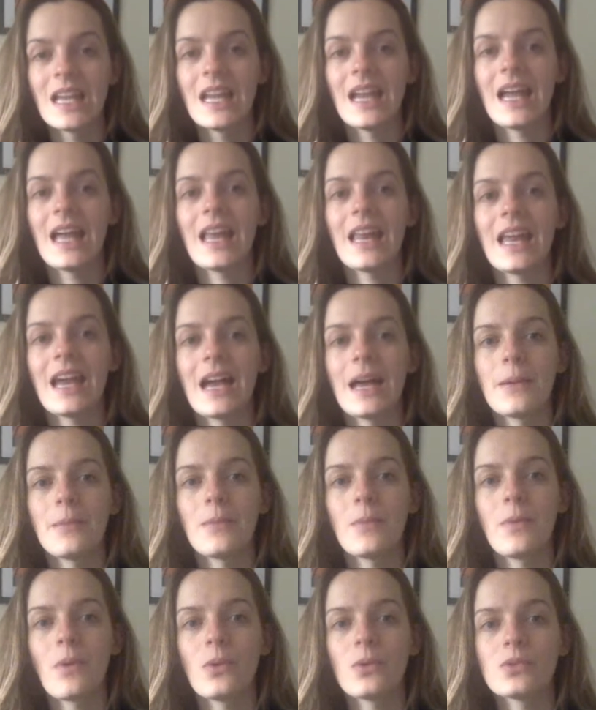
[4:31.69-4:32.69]
And I'm
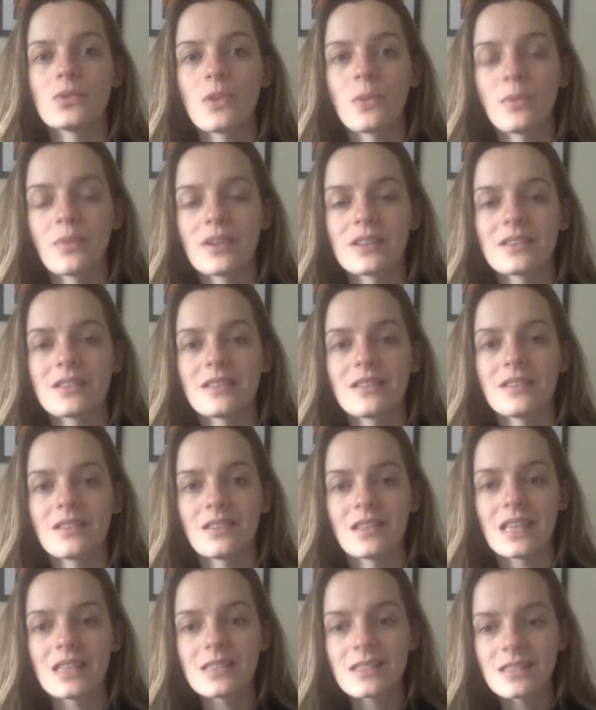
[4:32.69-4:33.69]
also present on
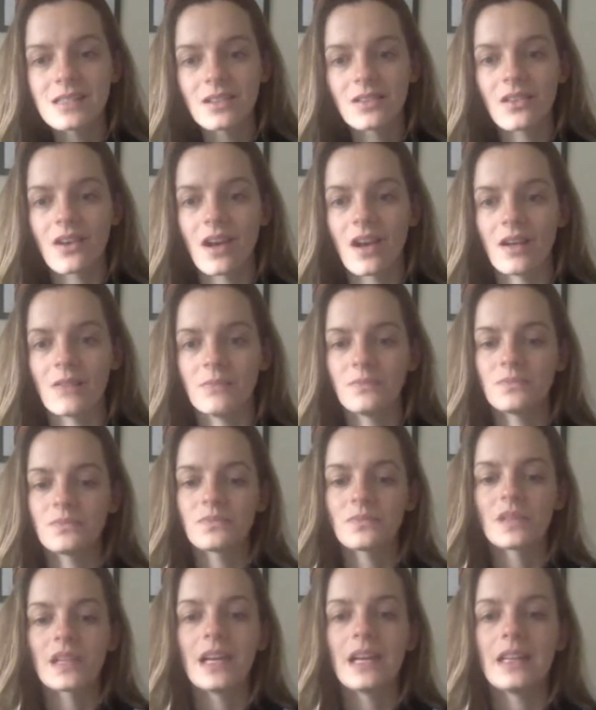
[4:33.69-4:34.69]
Instagram.
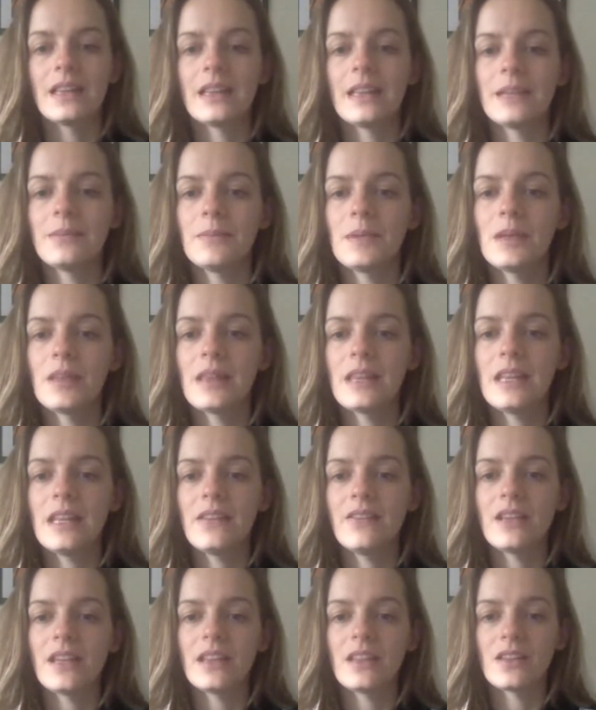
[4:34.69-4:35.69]
And let me leave
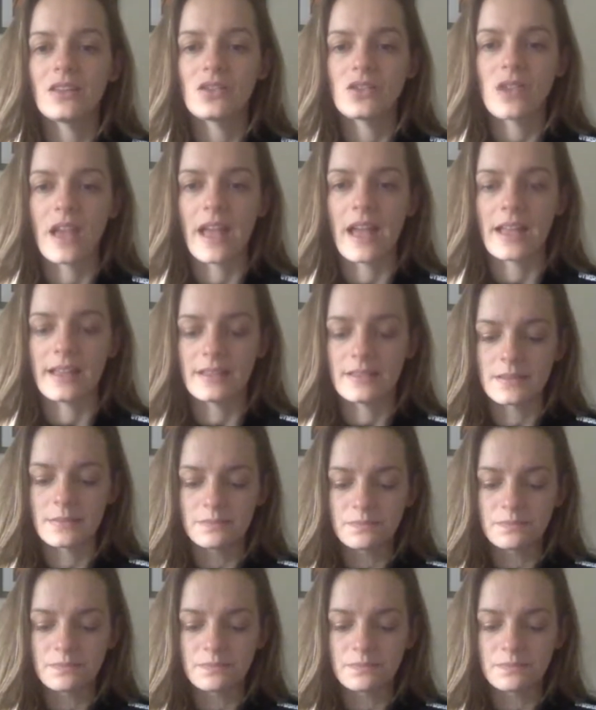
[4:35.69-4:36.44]
in the chat